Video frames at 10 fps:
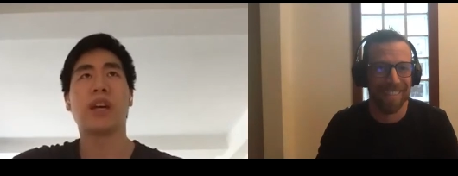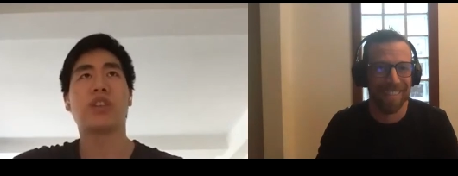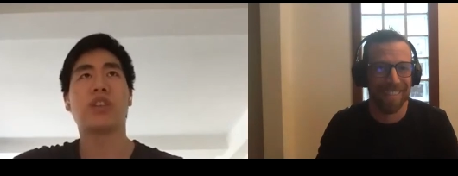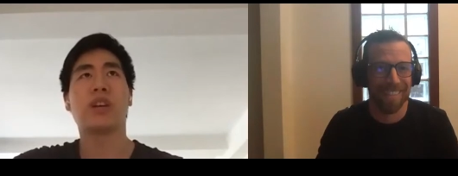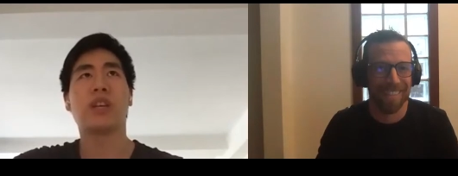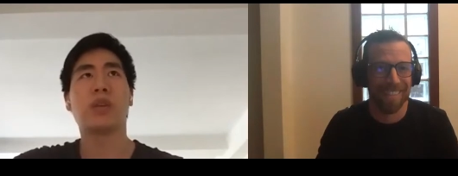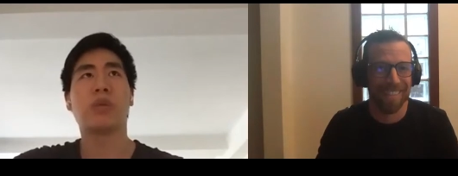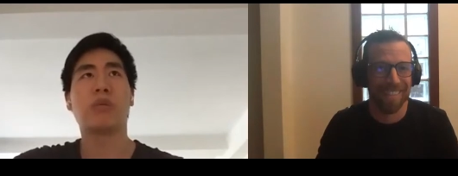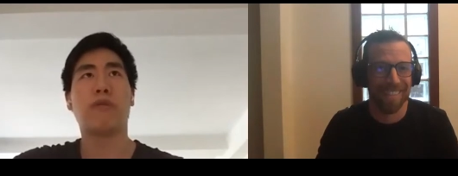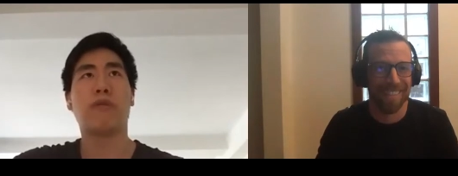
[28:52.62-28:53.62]
Speaker 1: of last year, I think
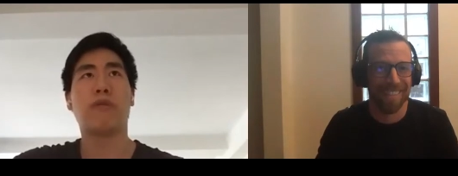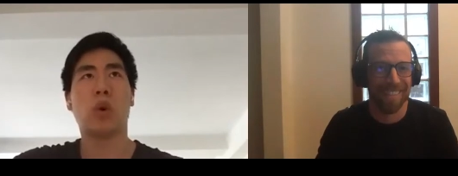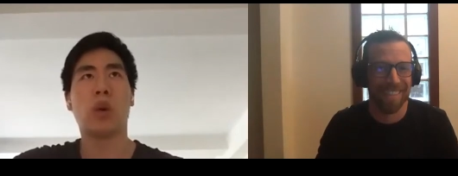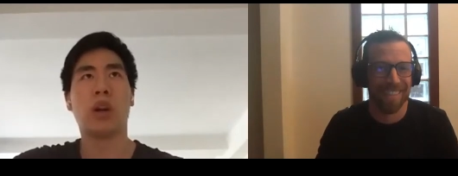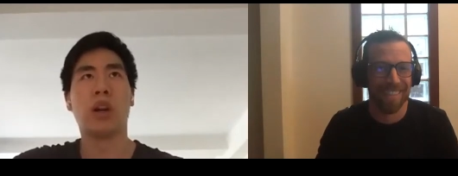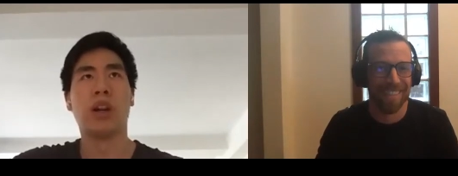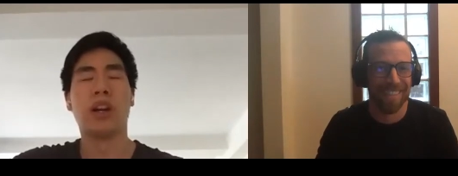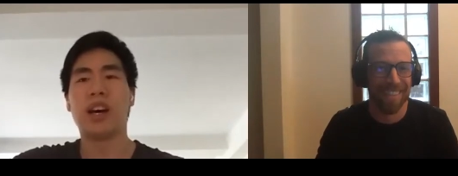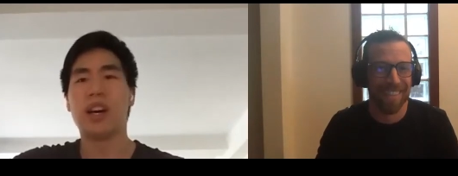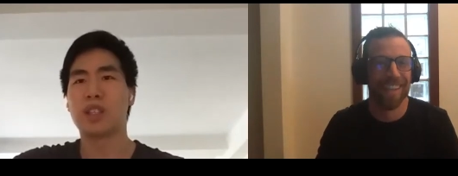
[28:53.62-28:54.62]
we were four.
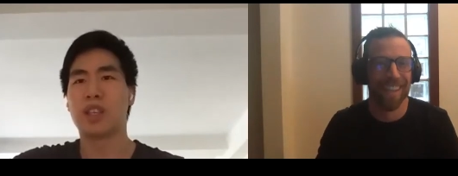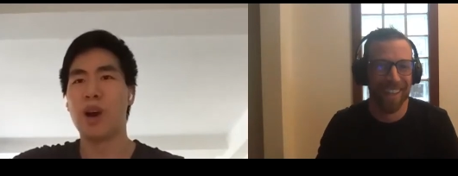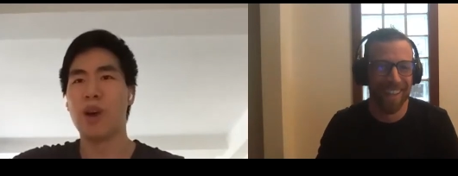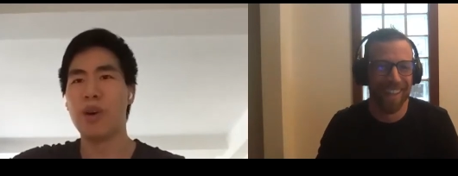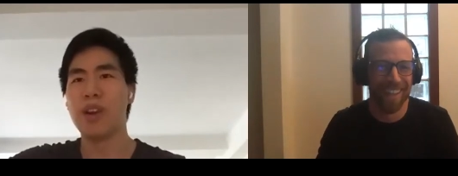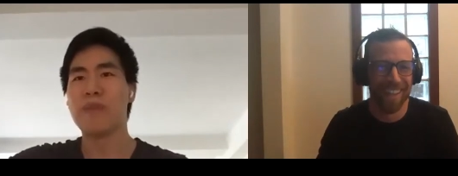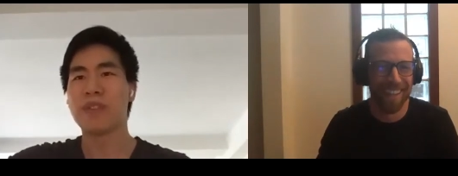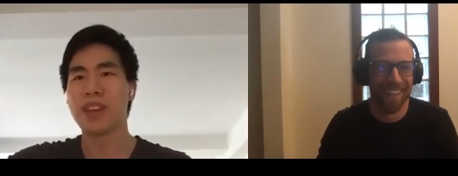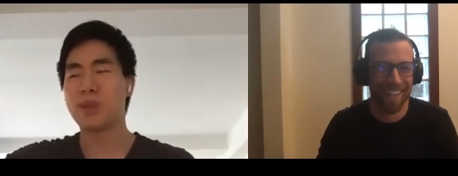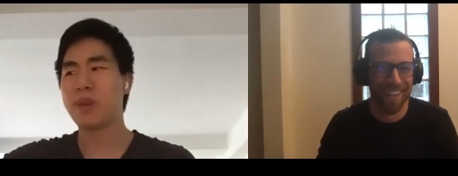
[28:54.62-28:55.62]
Uh, so
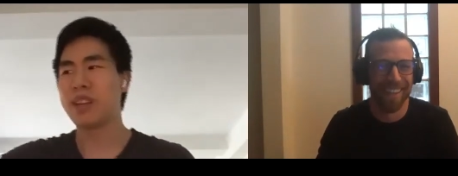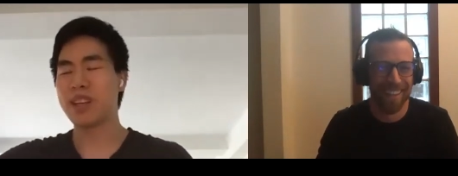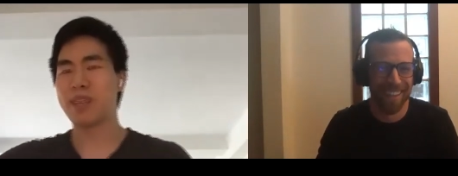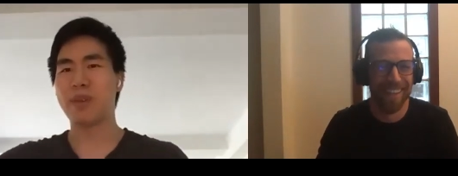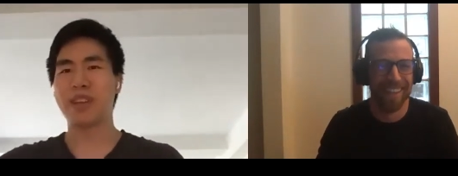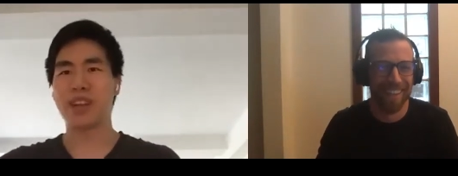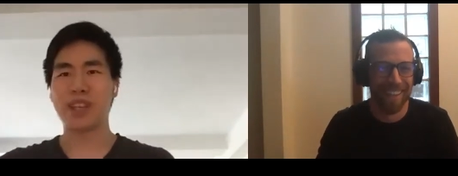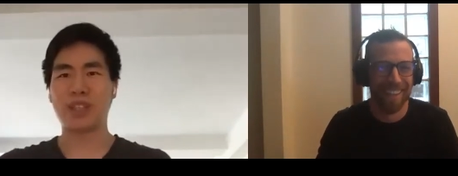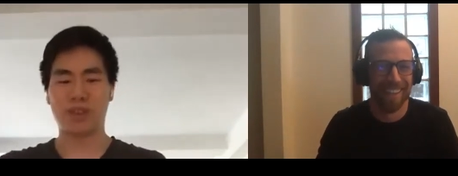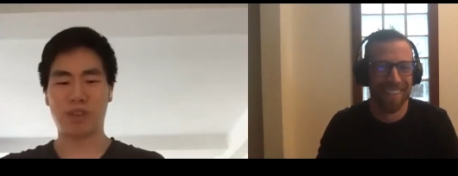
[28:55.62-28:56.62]
it's been a it's been a
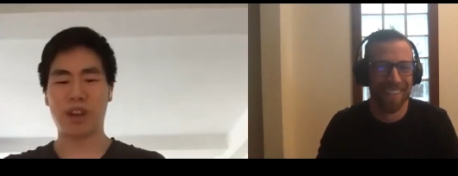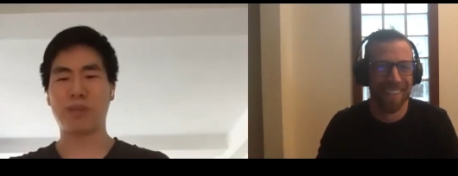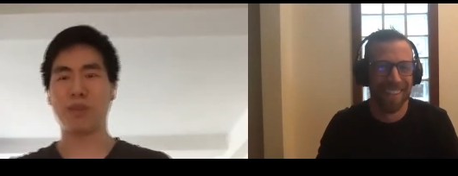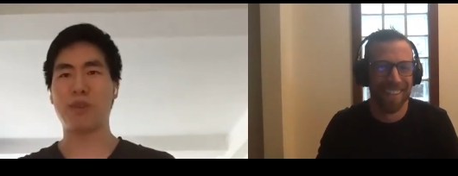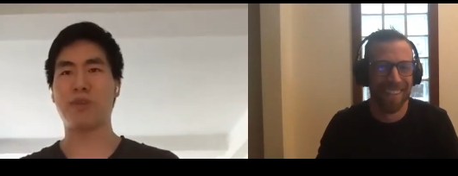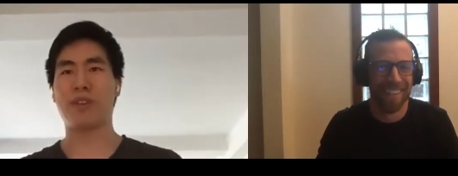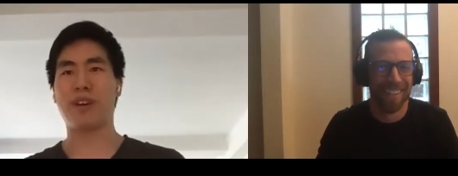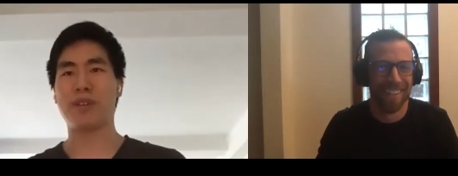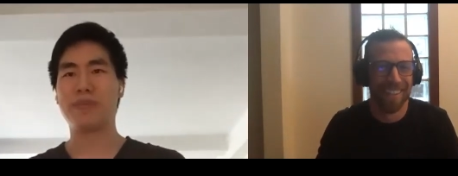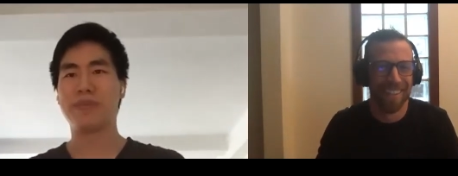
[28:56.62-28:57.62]
nice run up so
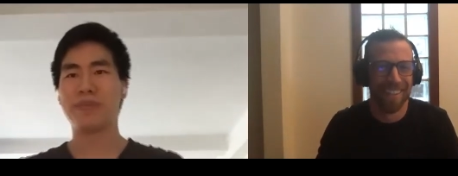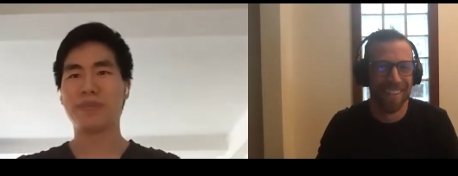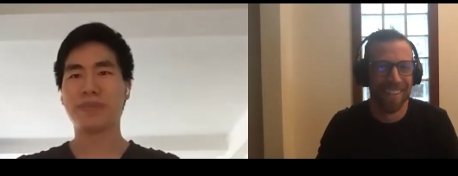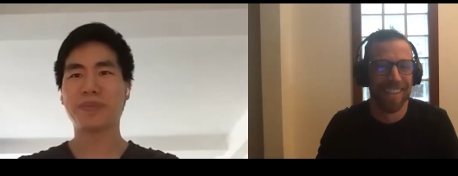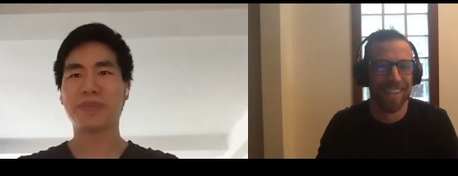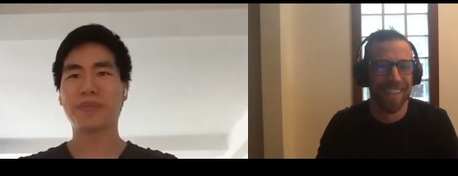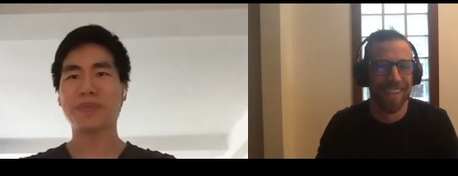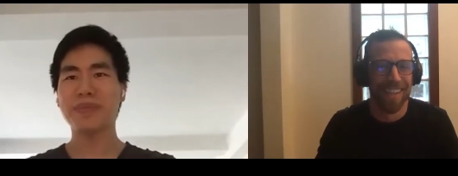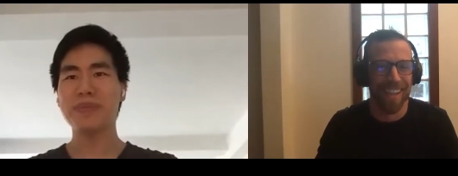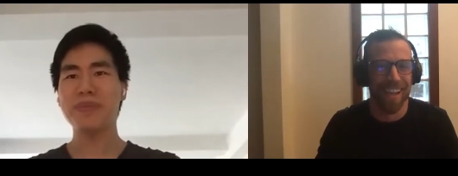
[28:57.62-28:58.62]
far.
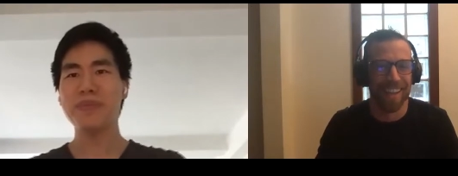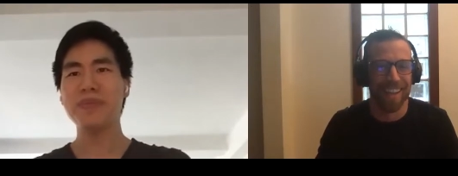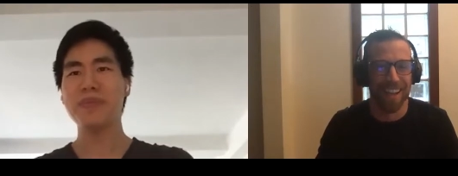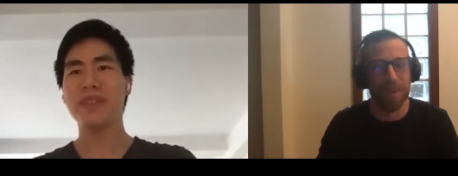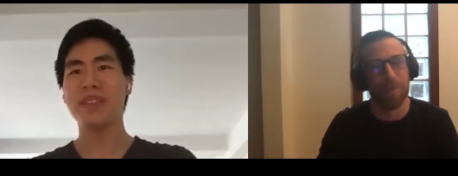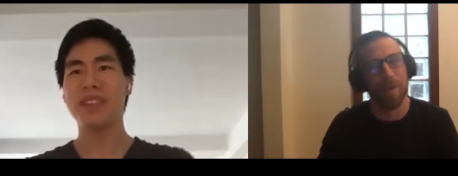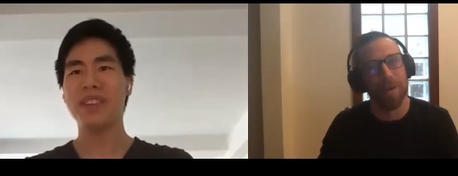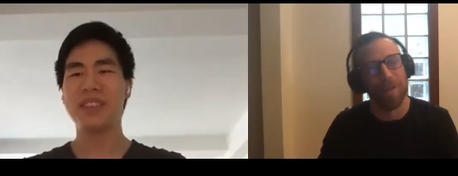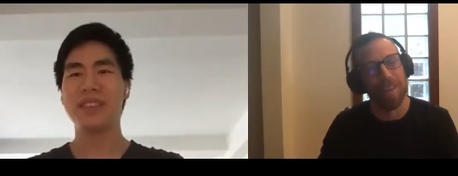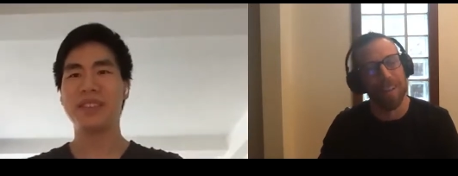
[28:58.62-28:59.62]
Speaker 2: Yeah, I
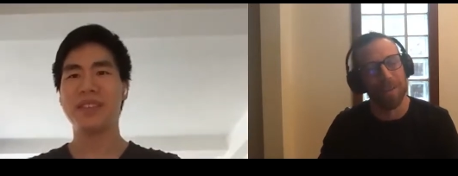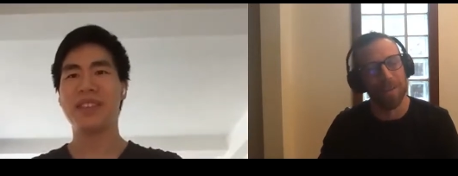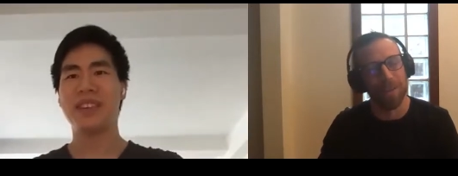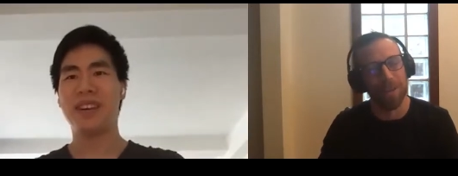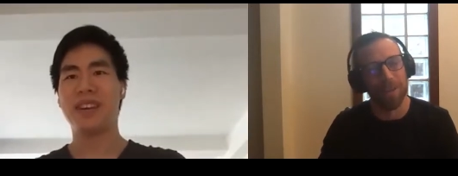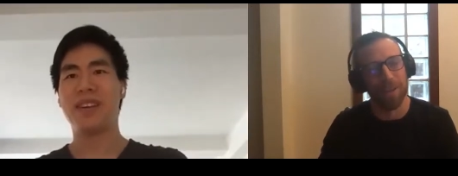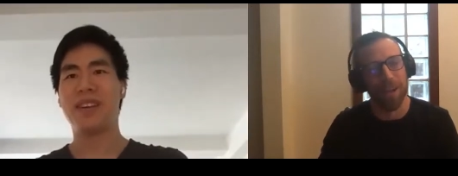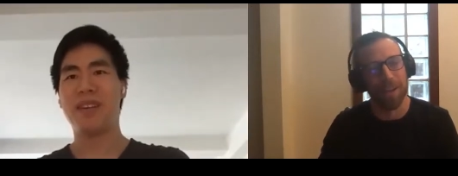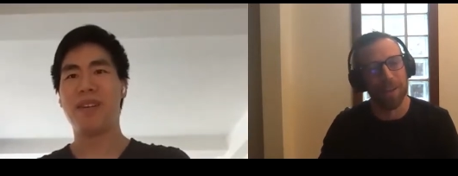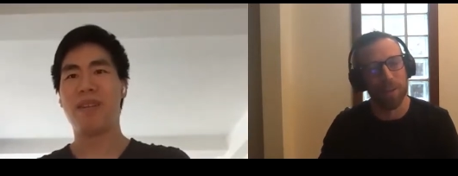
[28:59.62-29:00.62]
I think it was on your
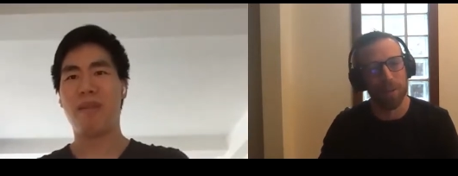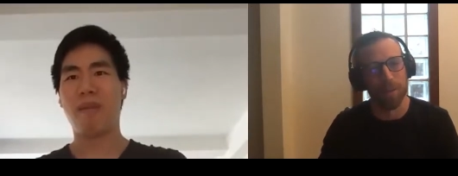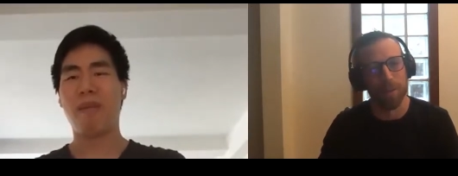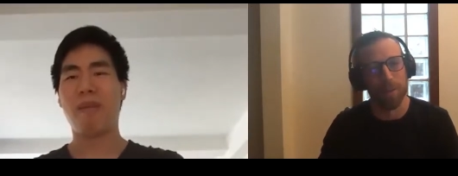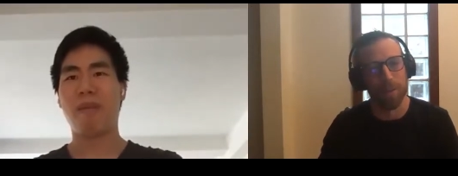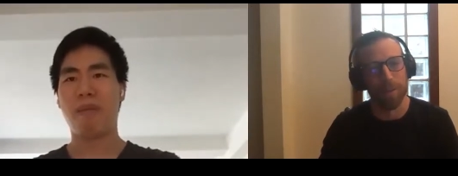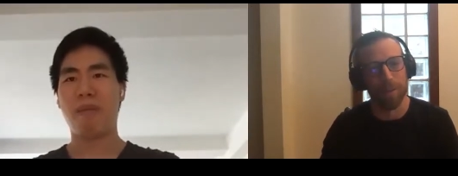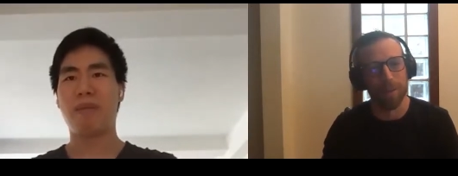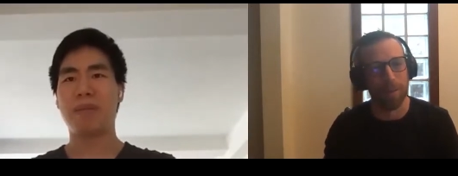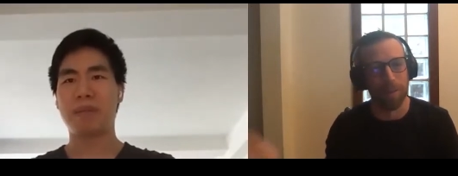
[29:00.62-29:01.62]
uh, quarterly report
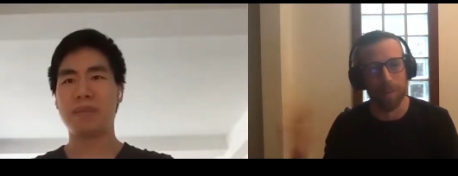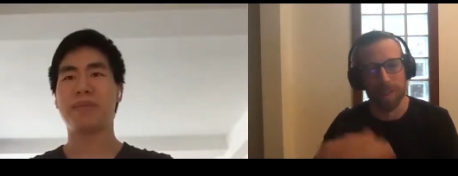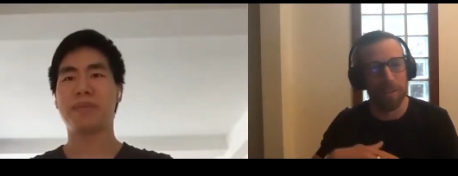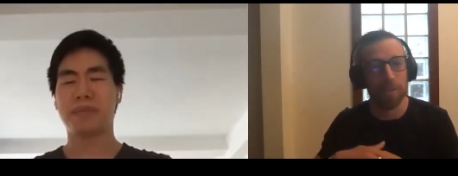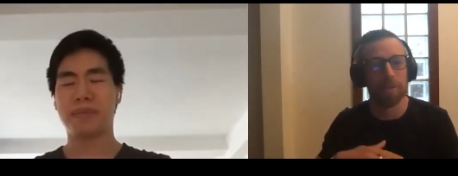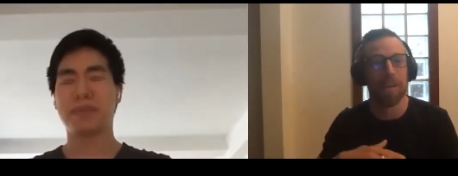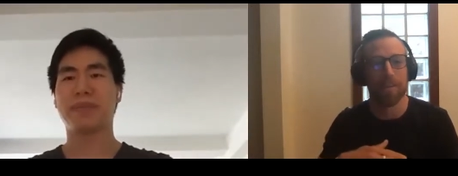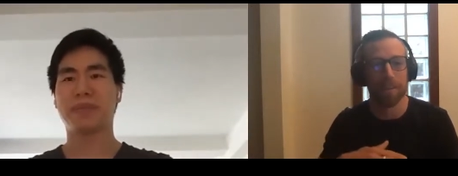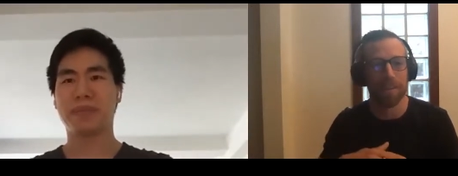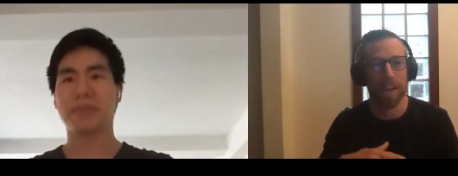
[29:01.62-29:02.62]
that there were only two
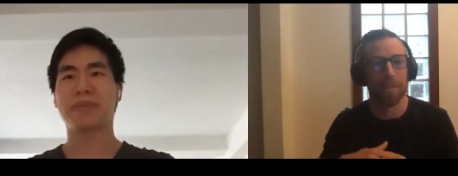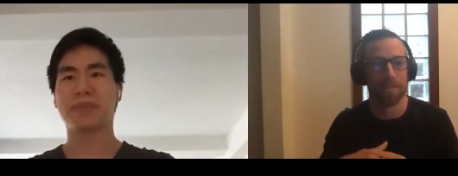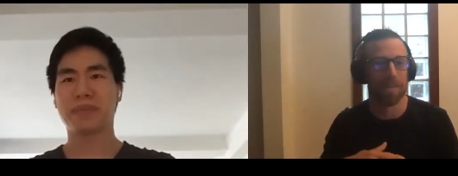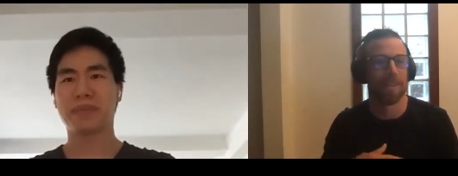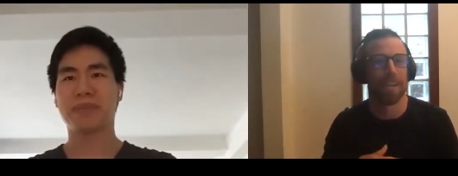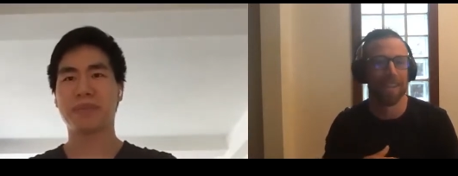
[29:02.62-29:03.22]
dev, devs,